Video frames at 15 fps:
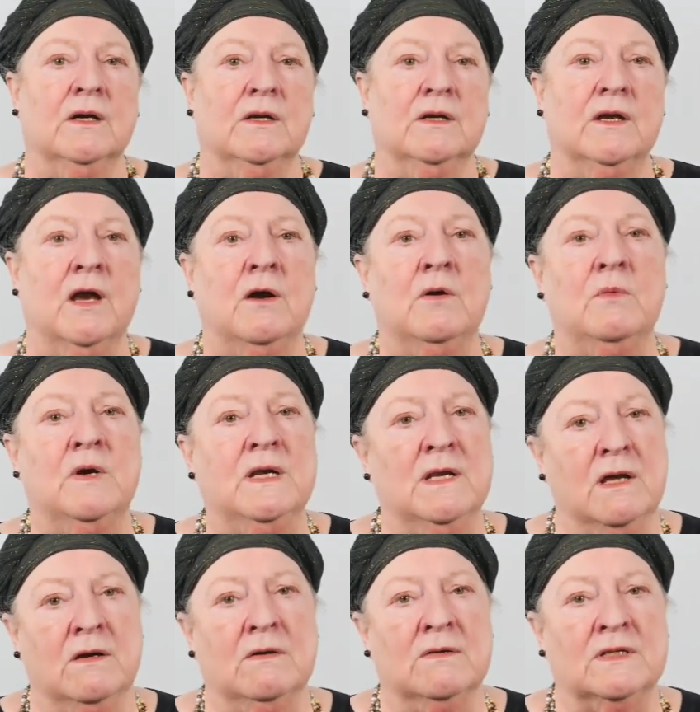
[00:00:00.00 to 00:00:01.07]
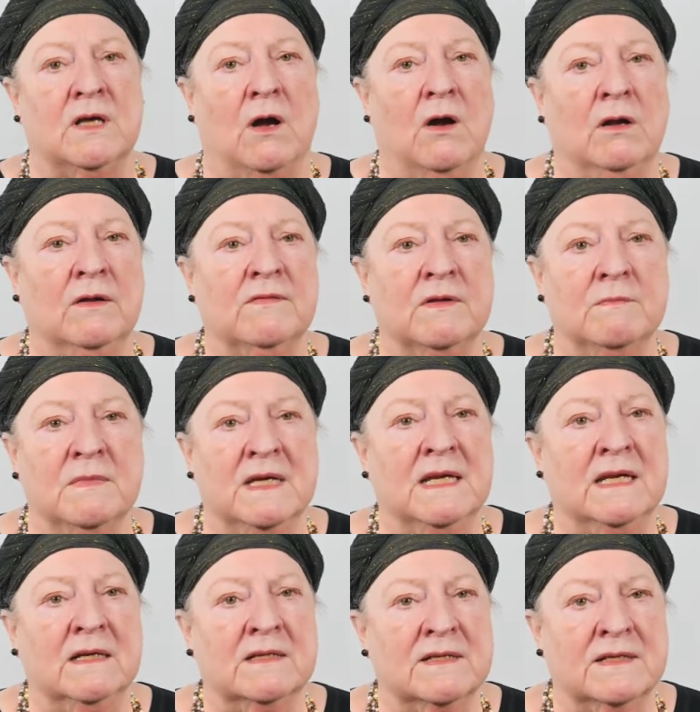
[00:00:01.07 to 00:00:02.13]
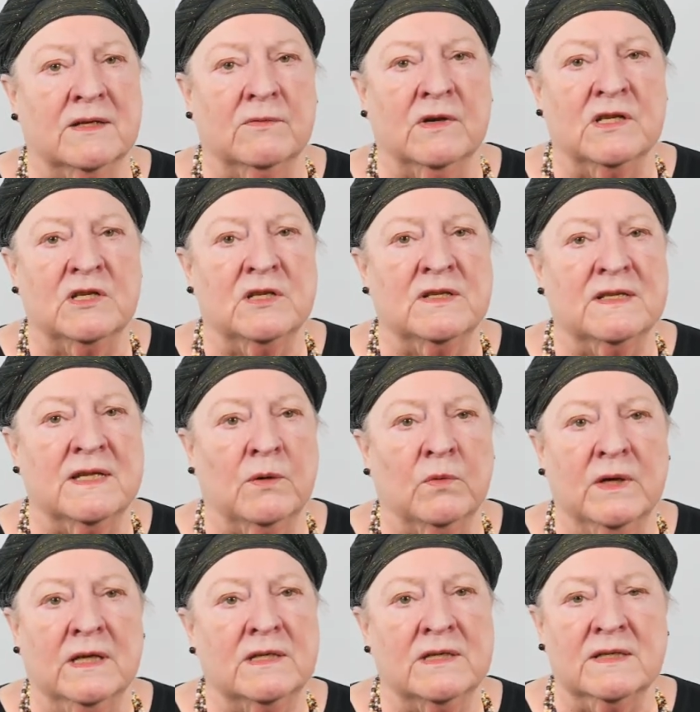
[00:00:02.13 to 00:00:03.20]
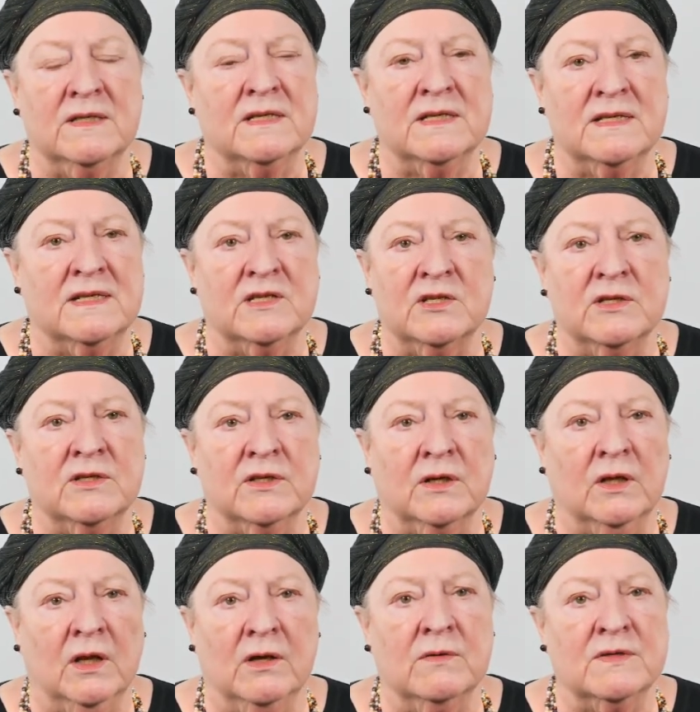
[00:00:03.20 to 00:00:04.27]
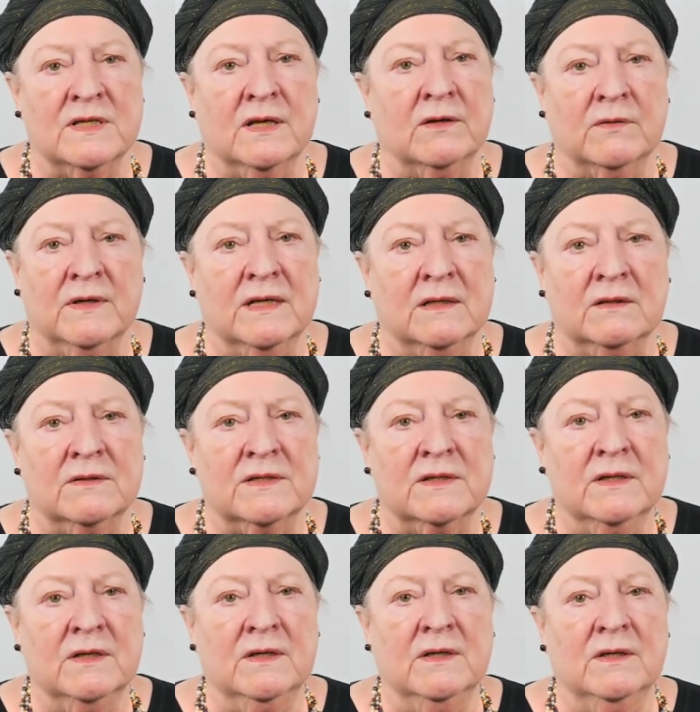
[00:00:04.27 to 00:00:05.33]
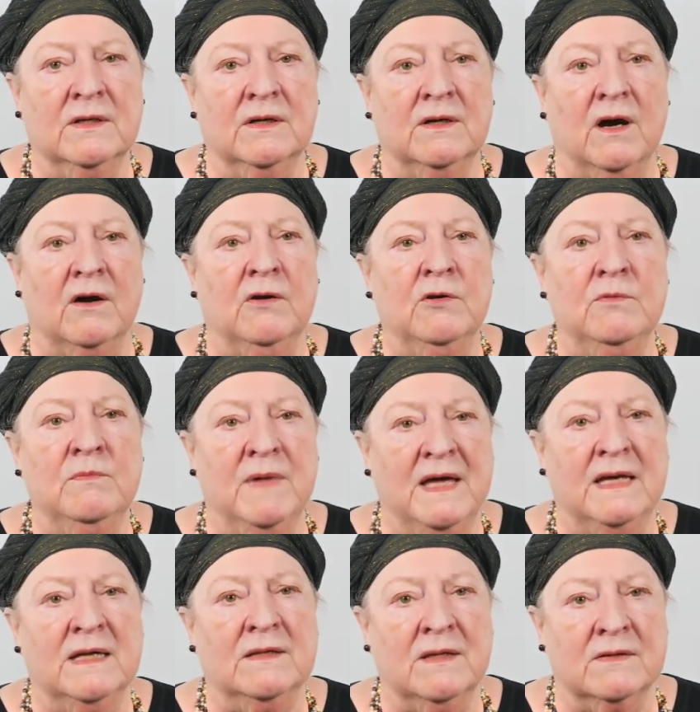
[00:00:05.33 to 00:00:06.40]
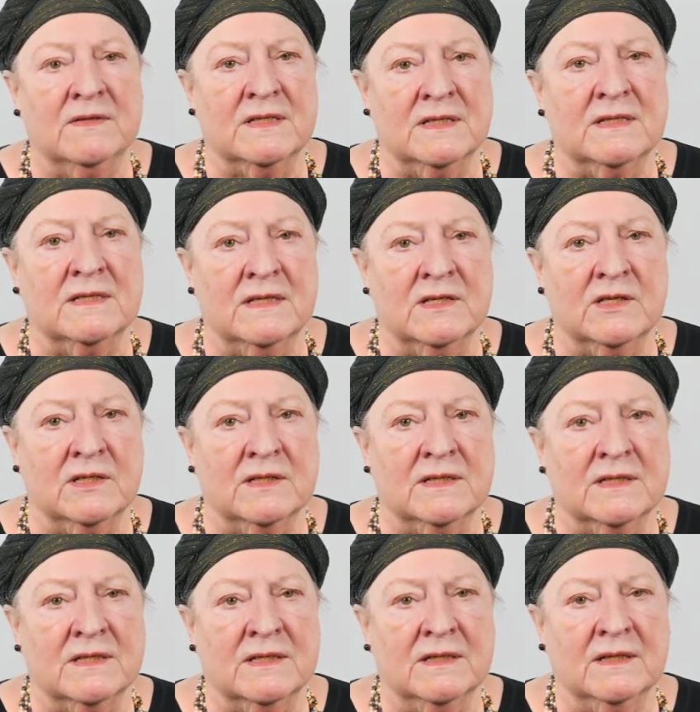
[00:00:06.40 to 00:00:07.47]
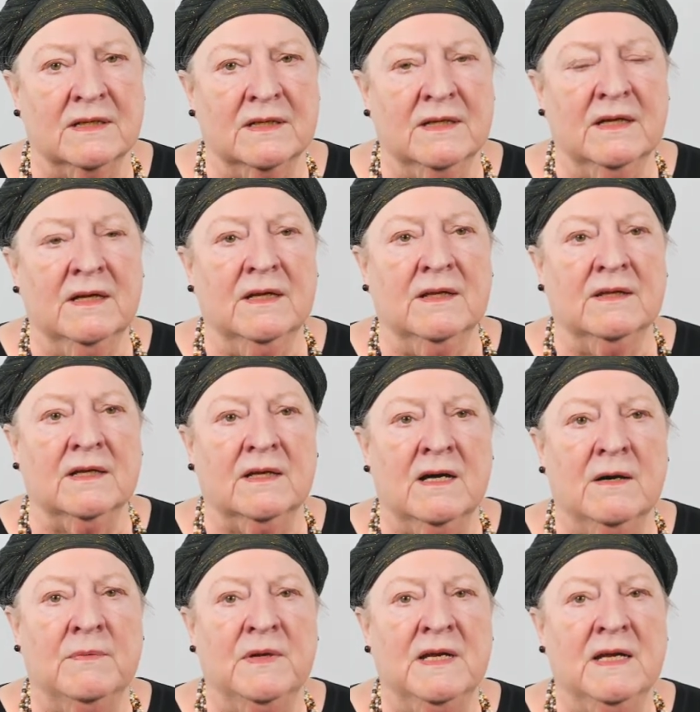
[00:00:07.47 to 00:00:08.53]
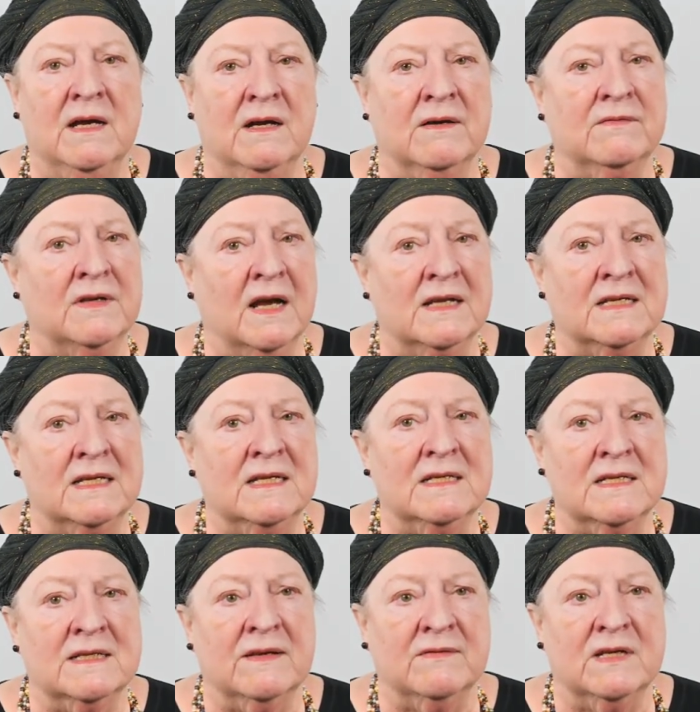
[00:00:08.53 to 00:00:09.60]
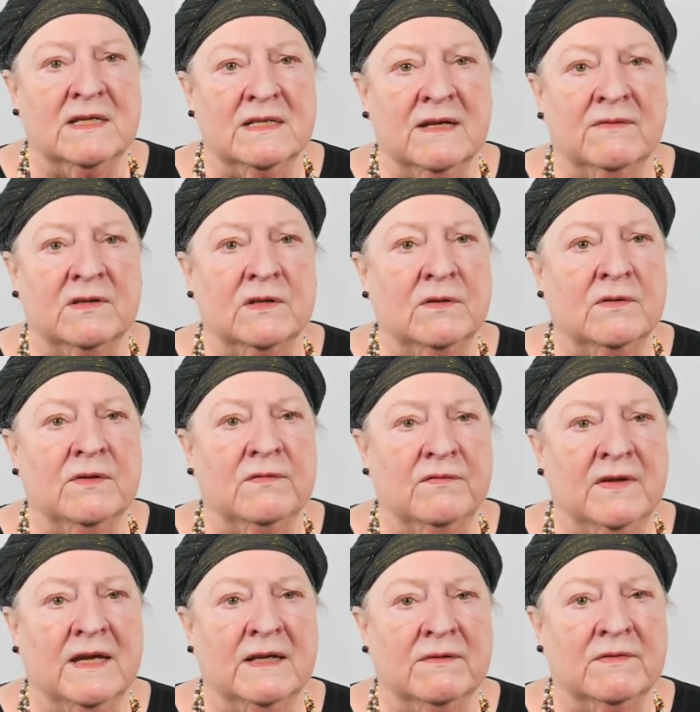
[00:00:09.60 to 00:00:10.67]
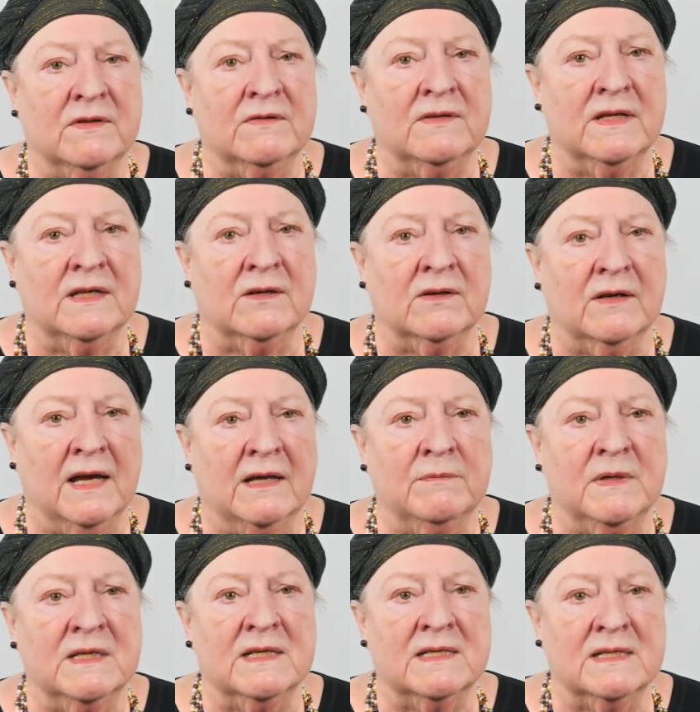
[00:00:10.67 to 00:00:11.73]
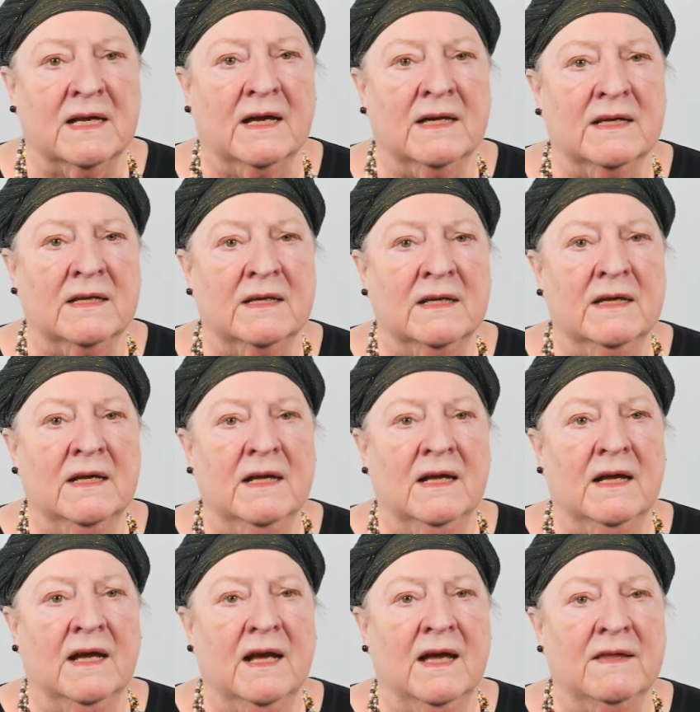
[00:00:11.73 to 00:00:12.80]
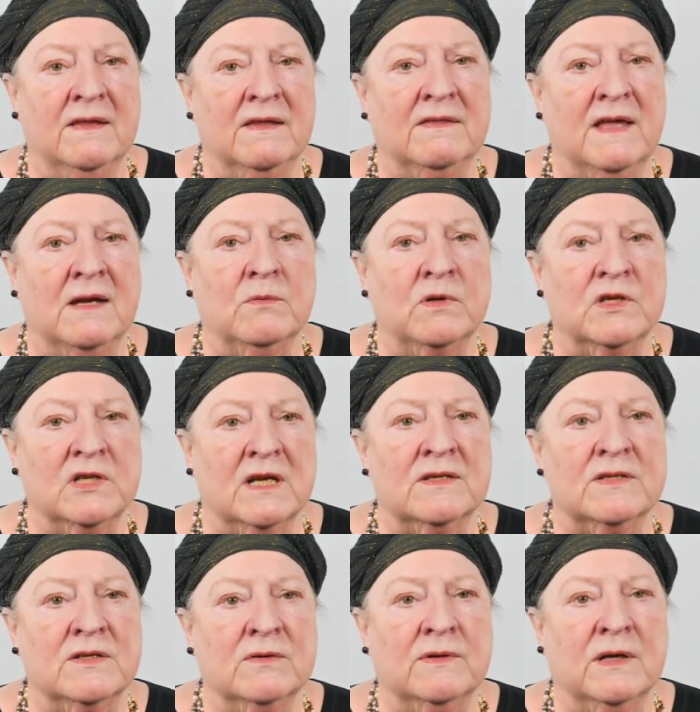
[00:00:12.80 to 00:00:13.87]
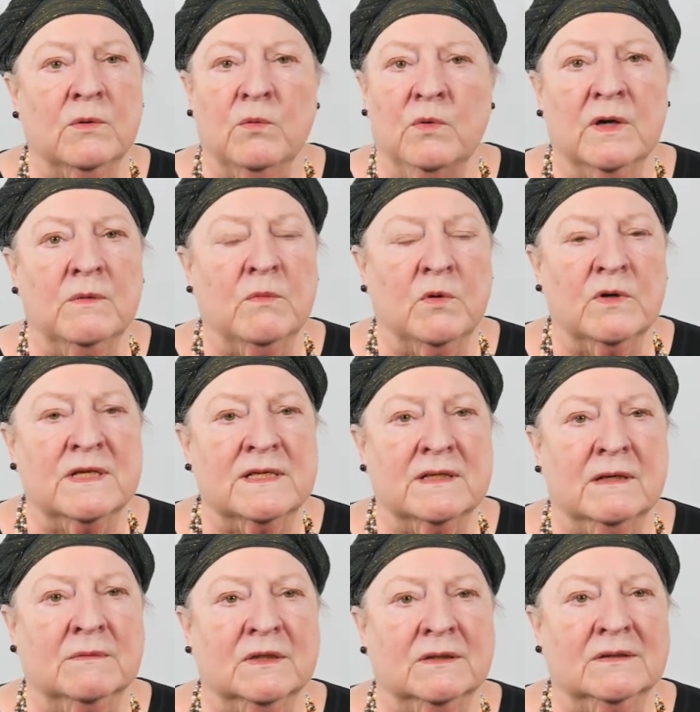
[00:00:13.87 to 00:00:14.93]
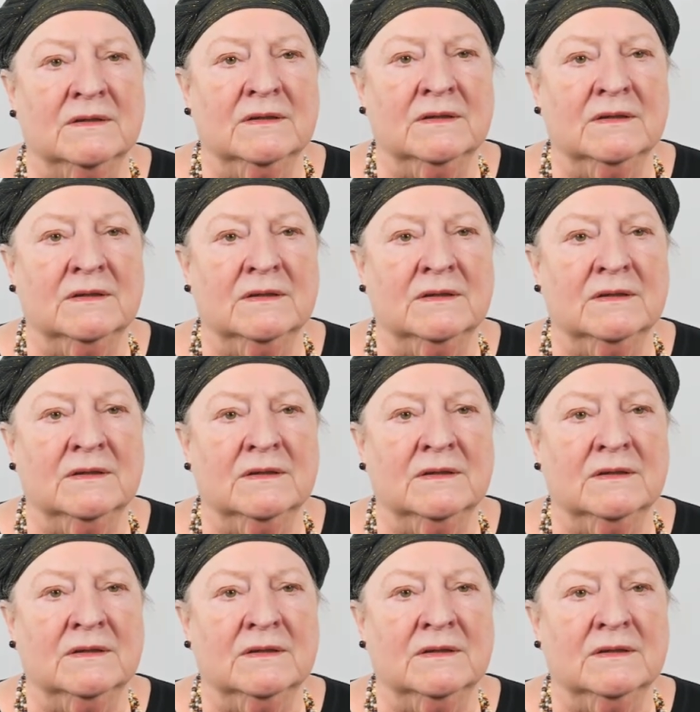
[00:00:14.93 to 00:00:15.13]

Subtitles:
No one knows all of the many considerations that went into the decision to close Hunter Hills, or who made those decisions. The company of 1977 knew the fate of the theater had been decided and that they were just doing one more summer